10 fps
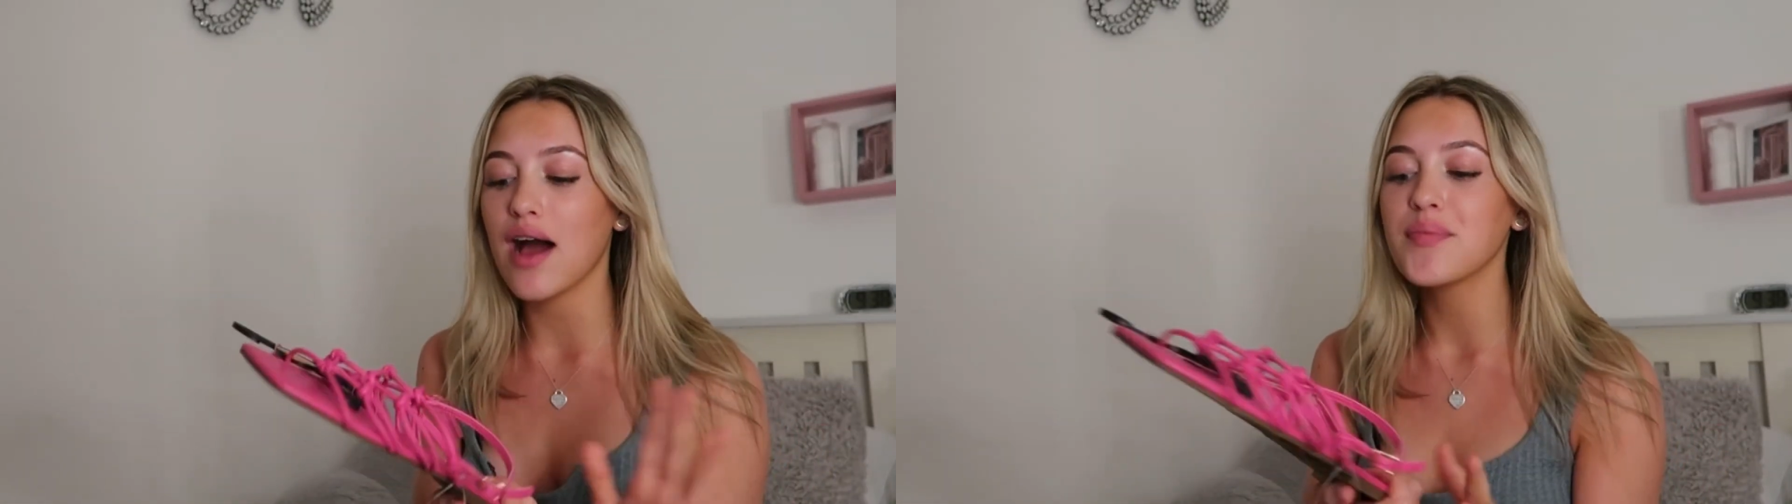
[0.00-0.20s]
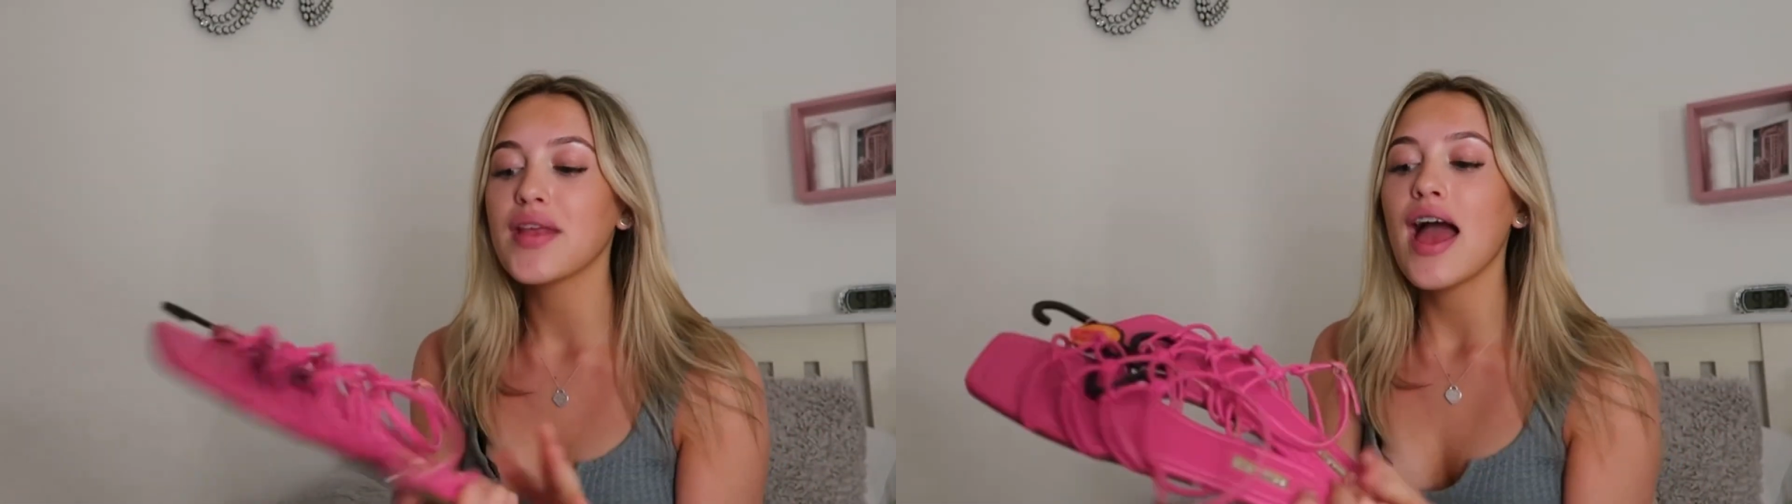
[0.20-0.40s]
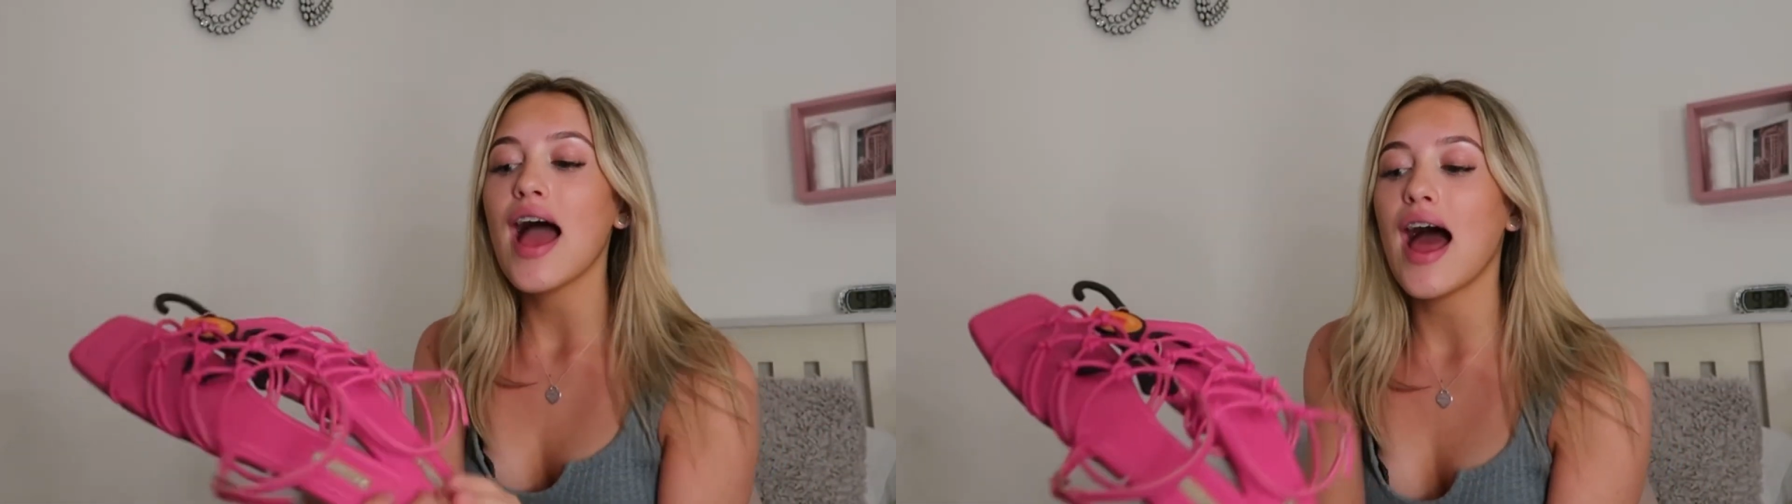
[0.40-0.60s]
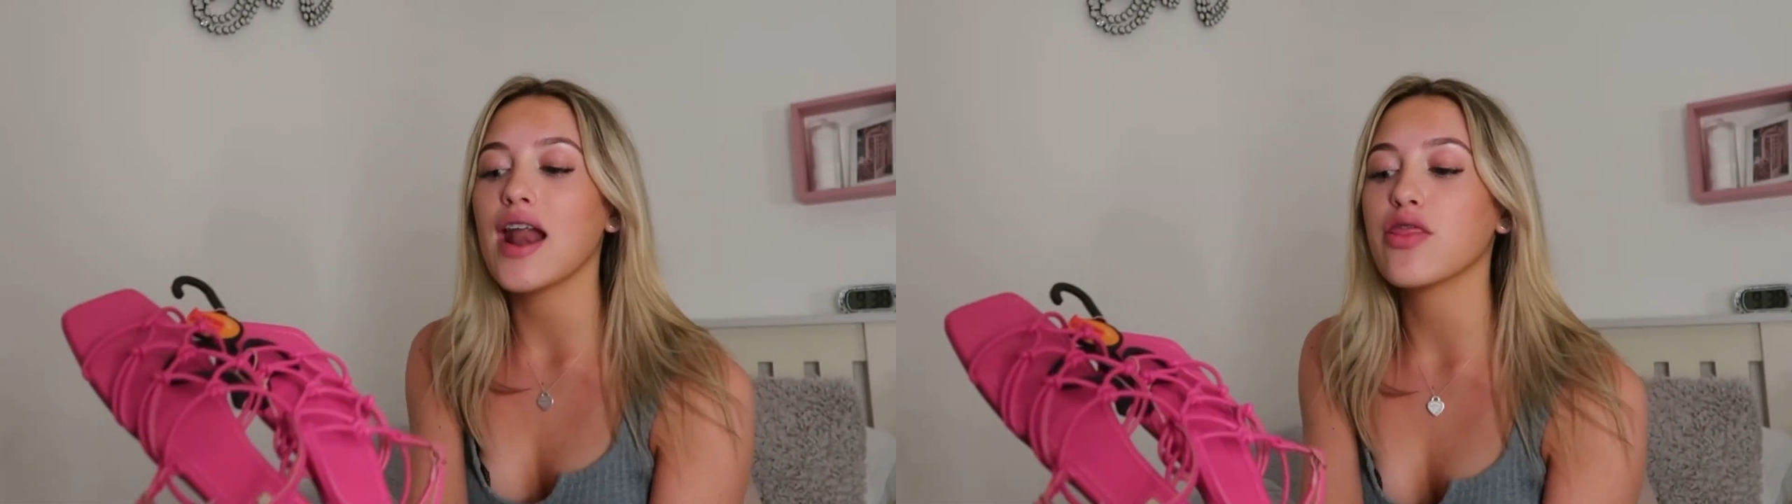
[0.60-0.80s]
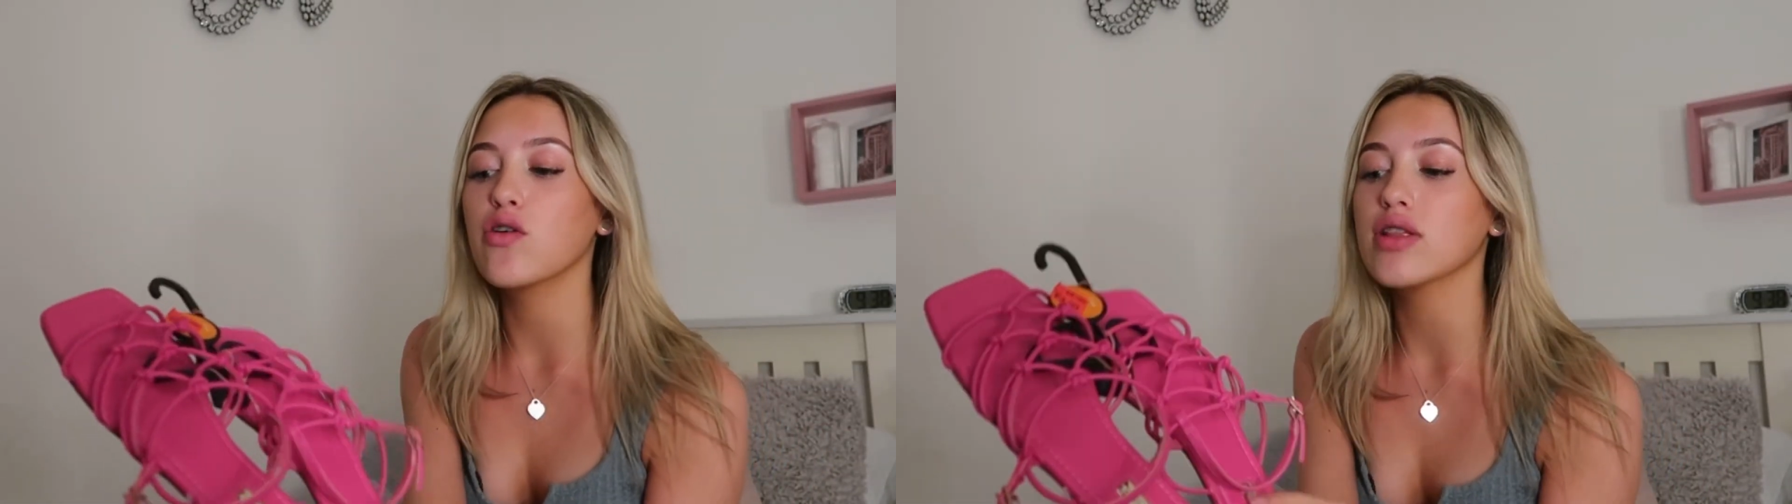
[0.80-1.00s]
And
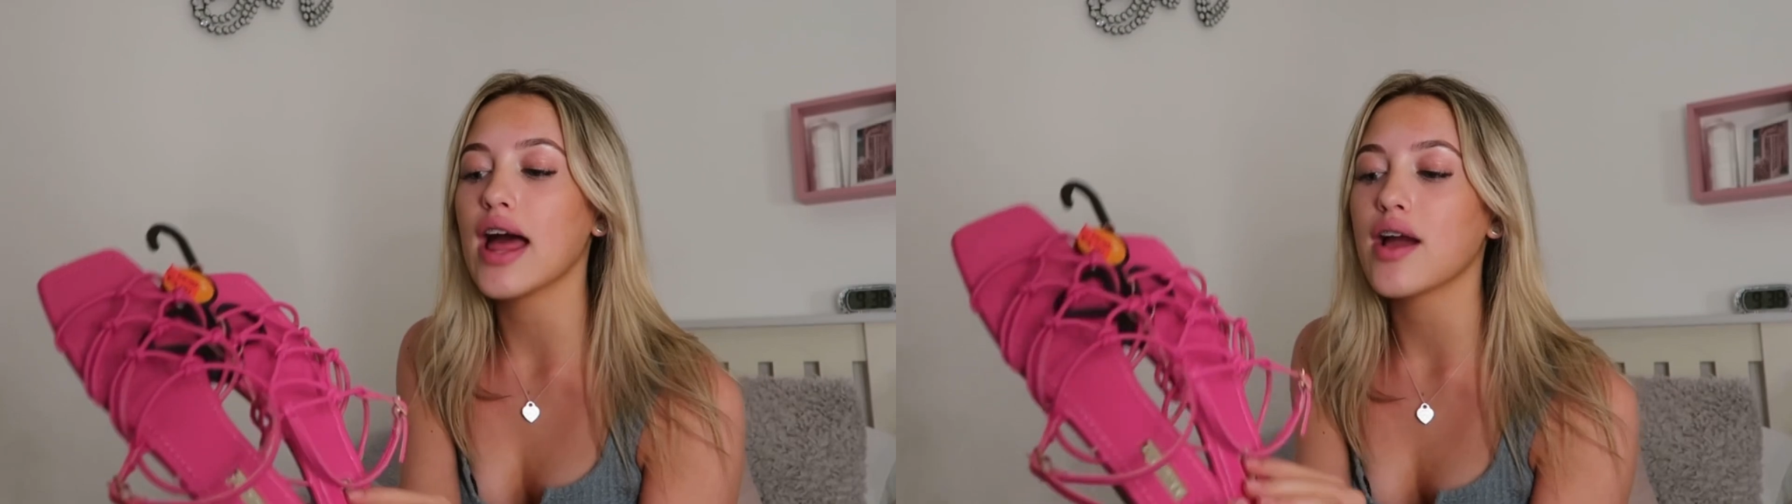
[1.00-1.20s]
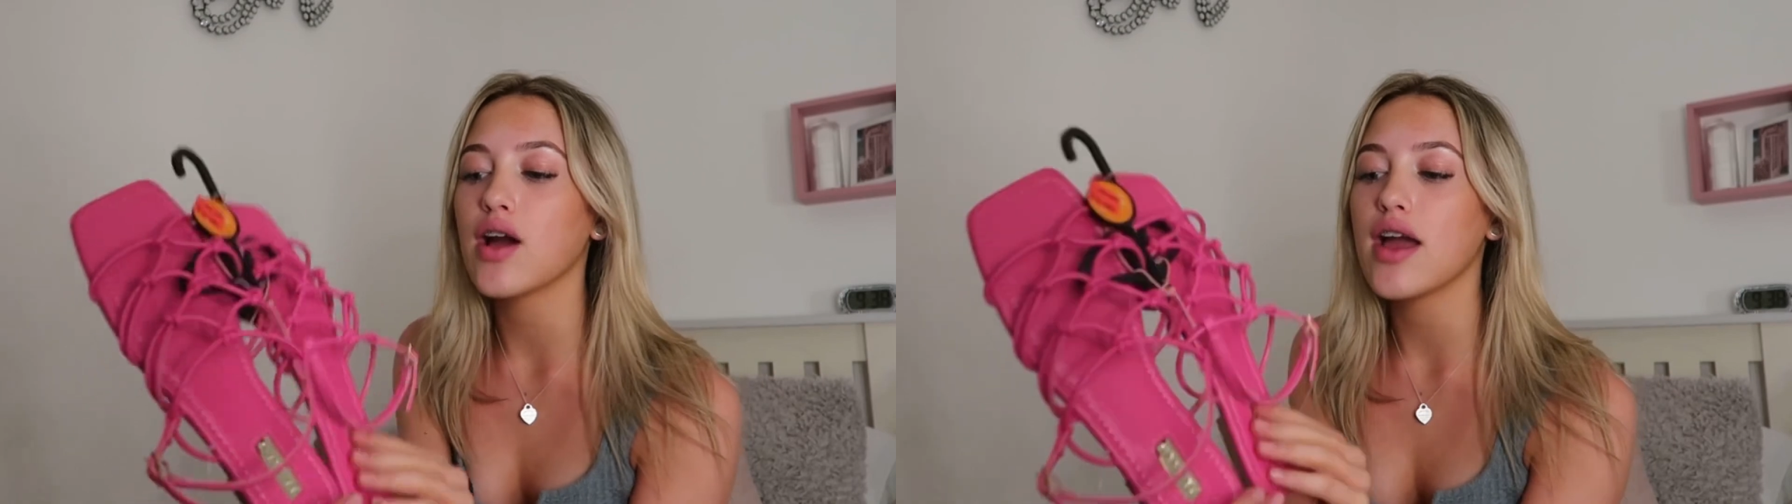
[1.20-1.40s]
I thought like